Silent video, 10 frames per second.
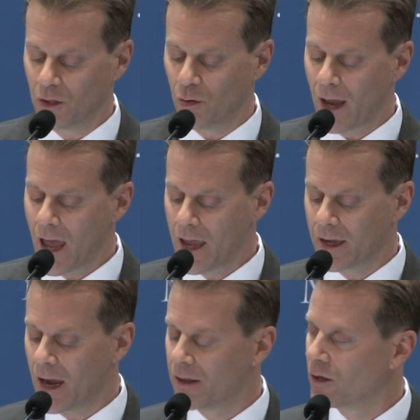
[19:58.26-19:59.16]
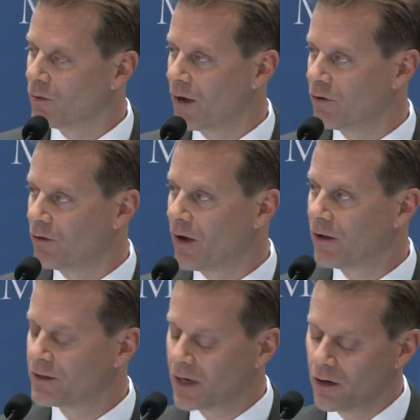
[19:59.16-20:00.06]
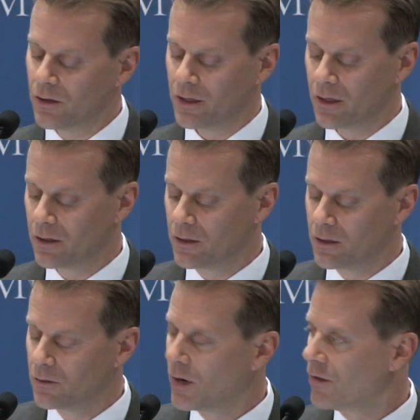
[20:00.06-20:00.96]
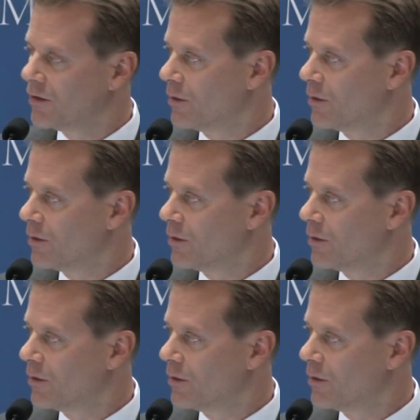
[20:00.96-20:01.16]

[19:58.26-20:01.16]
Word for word: who, A, gain their revenue voluntarily rather